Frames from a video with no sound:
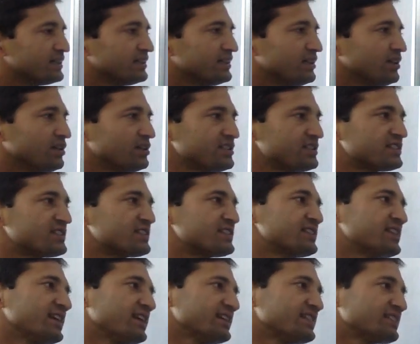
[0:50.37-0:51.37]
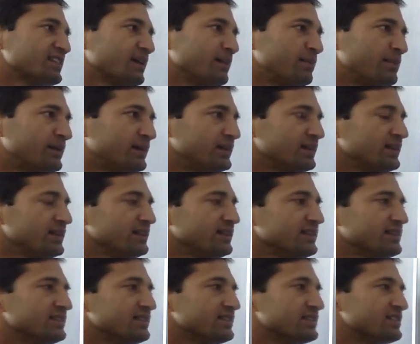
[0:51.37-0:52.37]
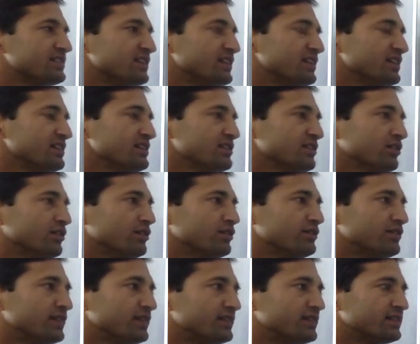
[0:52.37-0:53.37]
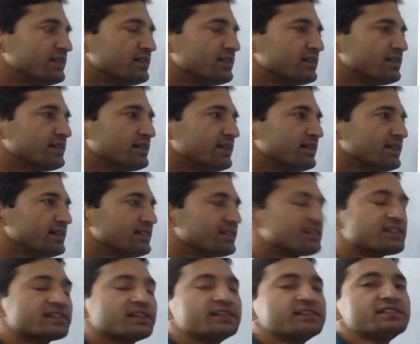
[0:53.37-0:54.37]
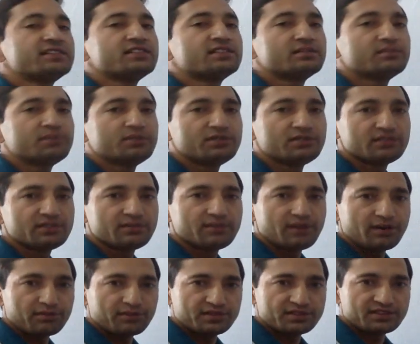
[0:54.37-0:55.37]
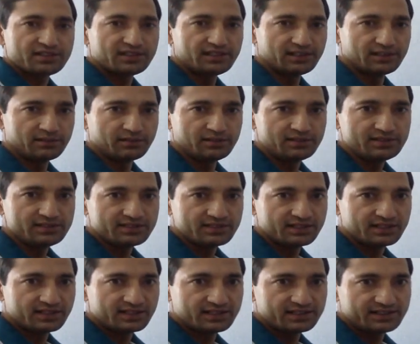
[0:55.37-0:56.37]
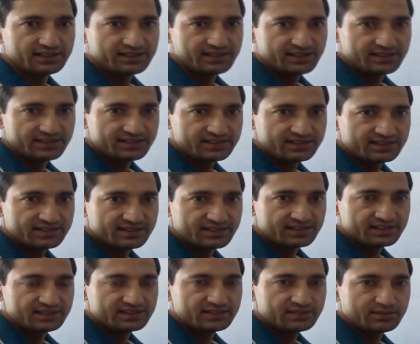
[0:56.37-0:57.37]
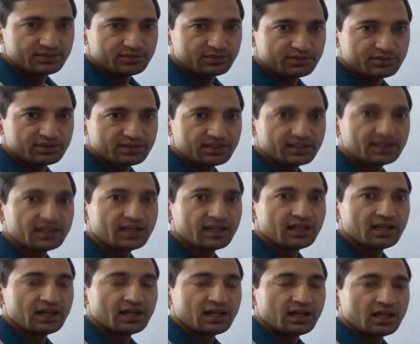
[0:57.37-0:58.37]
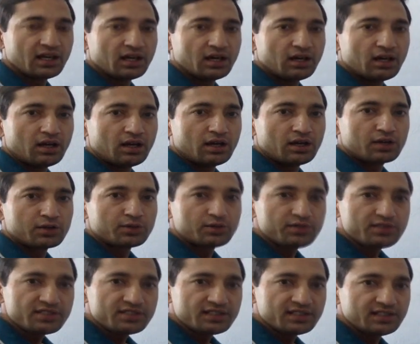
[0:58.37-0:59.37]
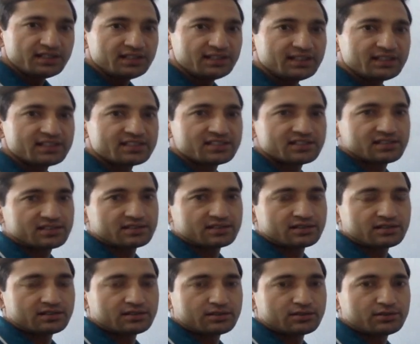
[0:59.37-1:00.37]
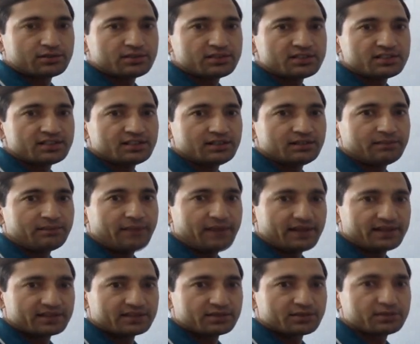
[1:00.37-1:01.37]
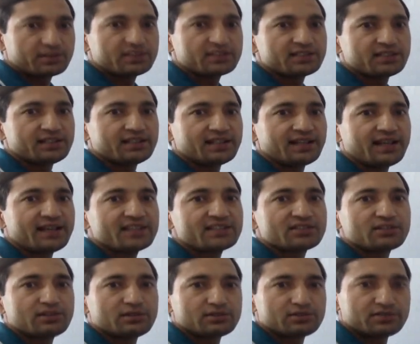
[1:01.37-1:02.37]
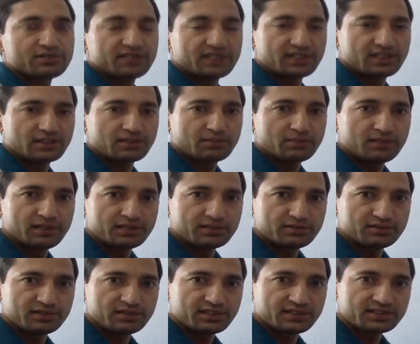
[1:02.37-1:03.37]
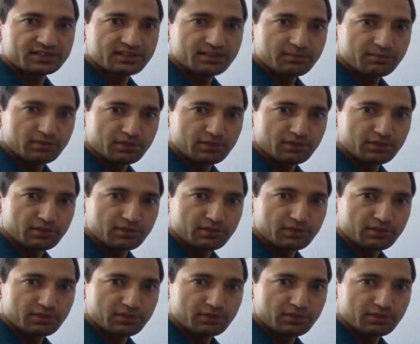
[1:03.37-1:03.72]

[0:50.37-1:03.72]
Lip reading: not take separately this the change of that is the transition between the vibrational levels. Rather, there is a transition between the rotational bands, rotational lines also taking place within the same